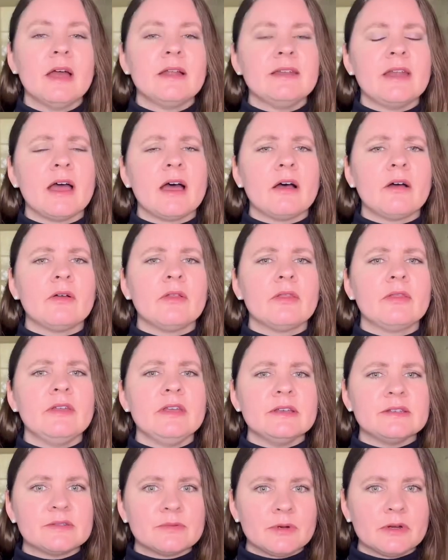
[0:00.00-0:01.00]
Now,
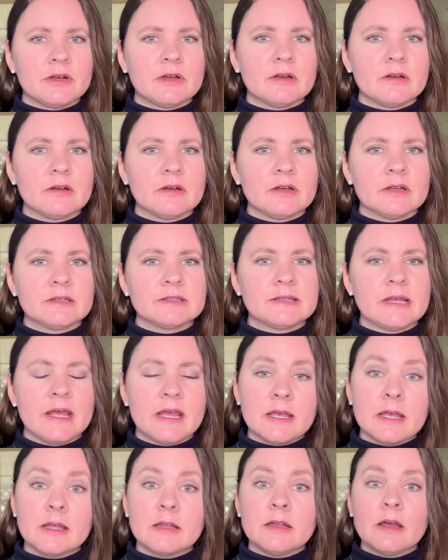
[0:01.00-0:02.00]
these were
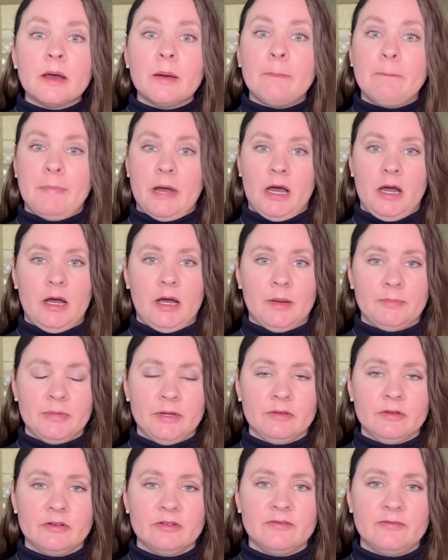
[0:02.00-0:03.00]
10
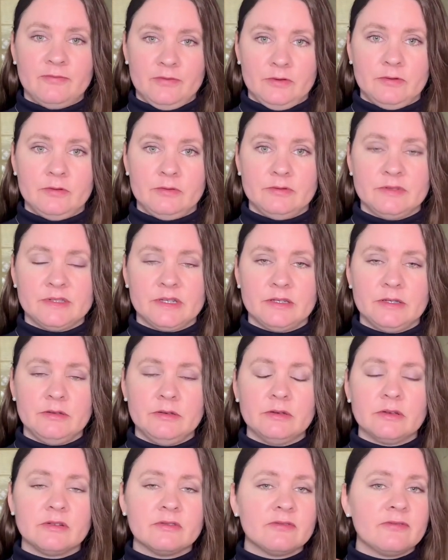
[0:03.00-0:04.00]
popular foods that
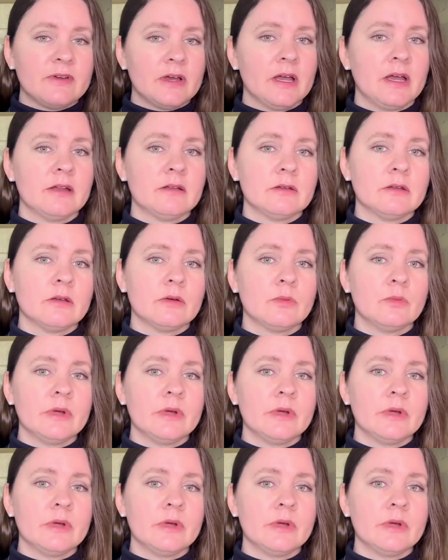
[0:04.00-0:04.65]
you can find